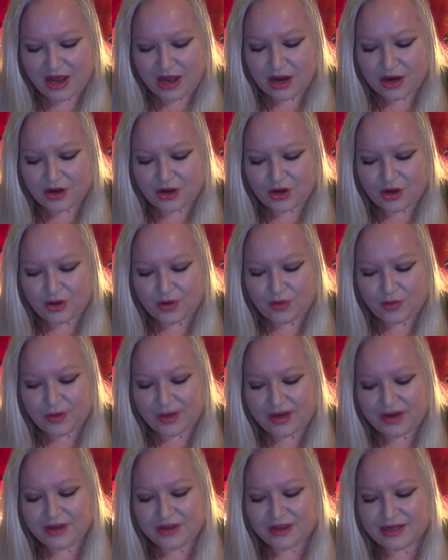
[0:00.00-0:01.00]
Are you
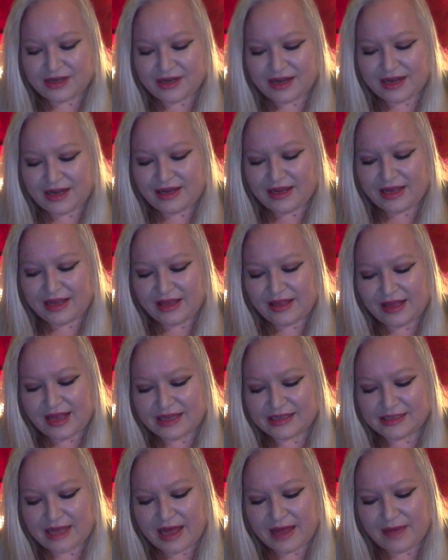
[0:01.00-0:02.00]
aware the nightingale
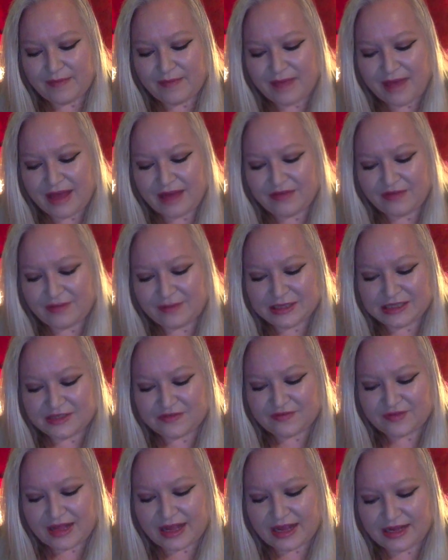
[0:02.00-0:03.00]
has come back from its
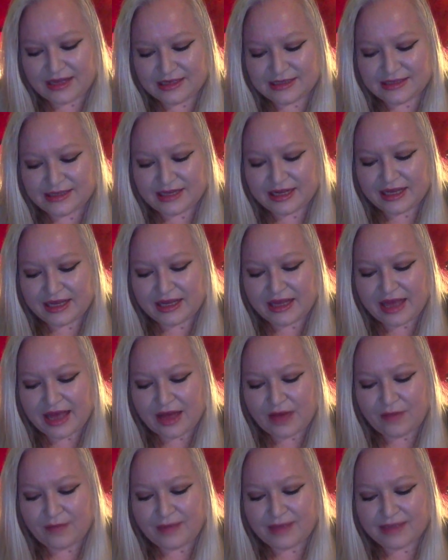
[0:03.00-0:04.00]
flight, singing
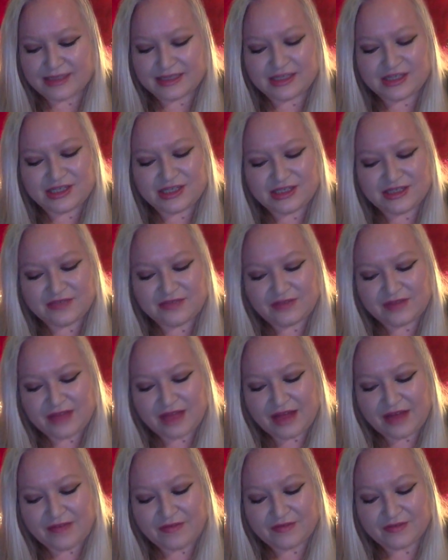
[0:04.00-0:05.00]
out messages of
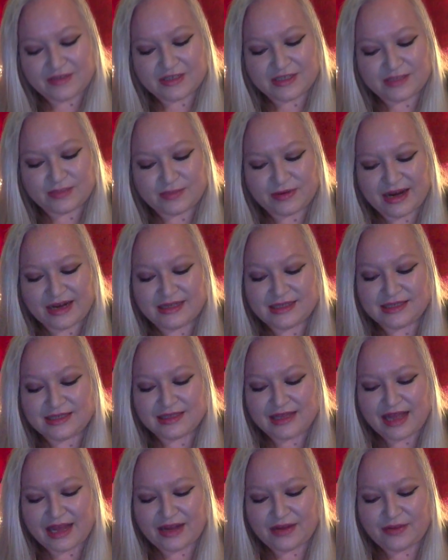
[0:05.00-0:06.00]
love to spread
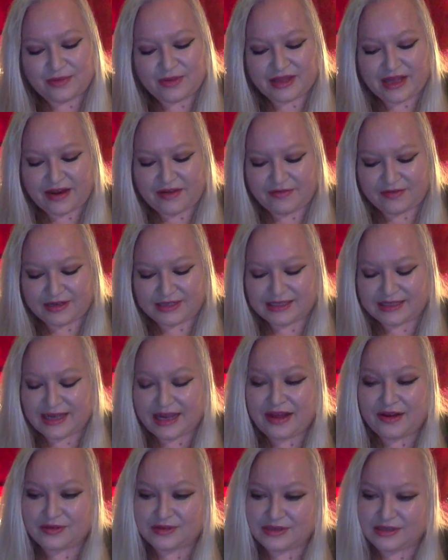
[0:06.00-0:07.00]
delight with every
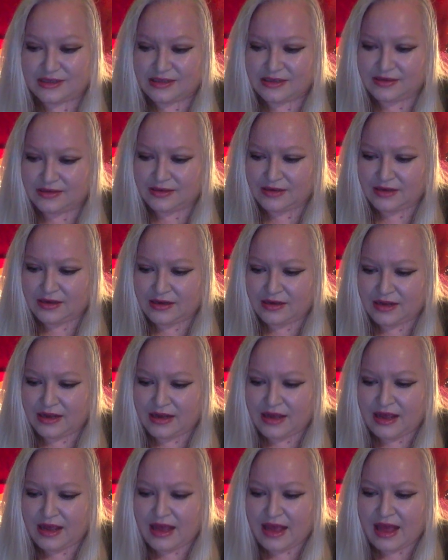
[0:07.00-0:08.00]
sound?
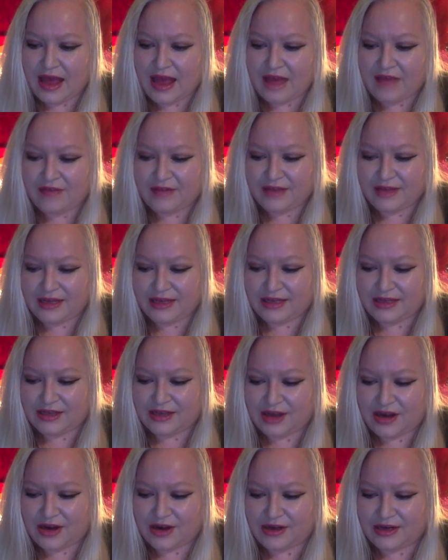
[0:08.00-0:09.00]
everything in the
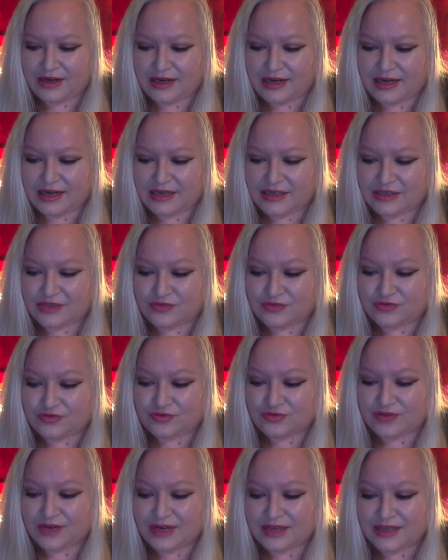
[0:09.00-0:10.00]
garden is
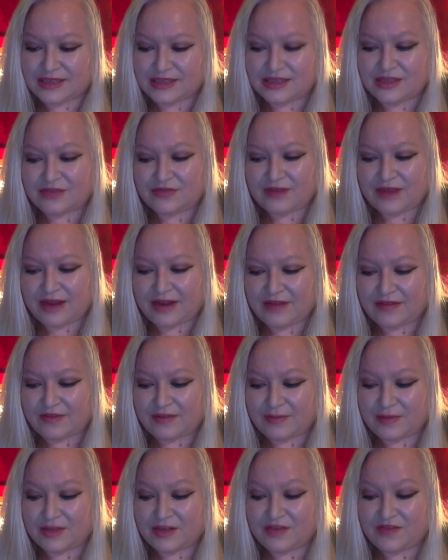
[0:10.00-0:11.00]
granted the right
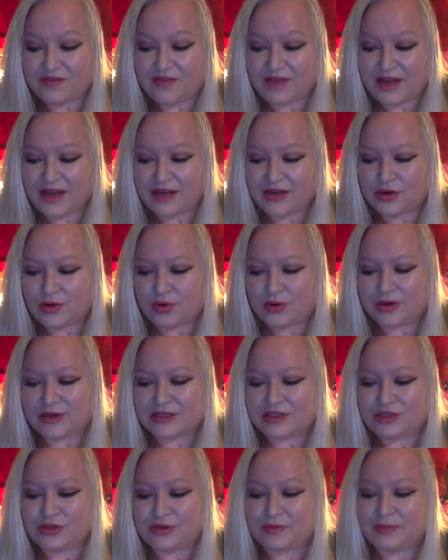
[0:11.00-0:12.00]
from the divine
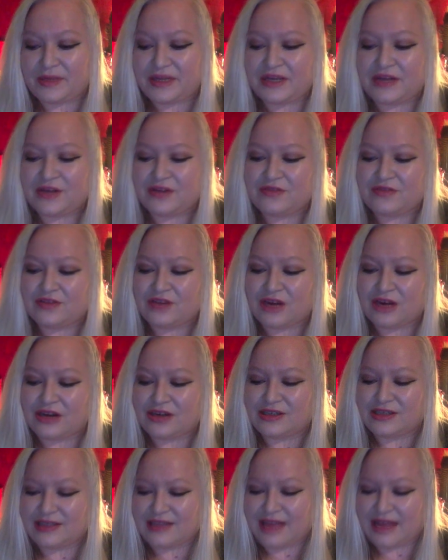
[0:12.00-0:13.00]
court to appear for our
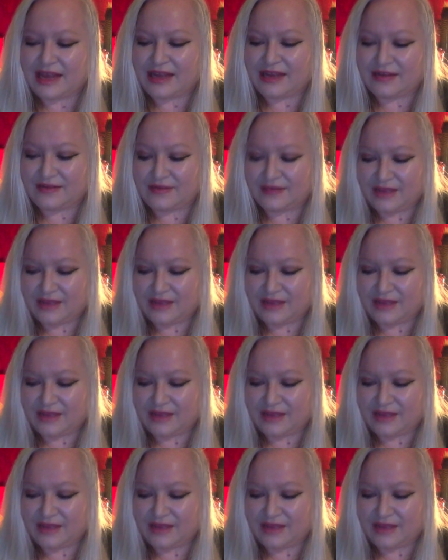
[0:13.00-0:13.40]
delight.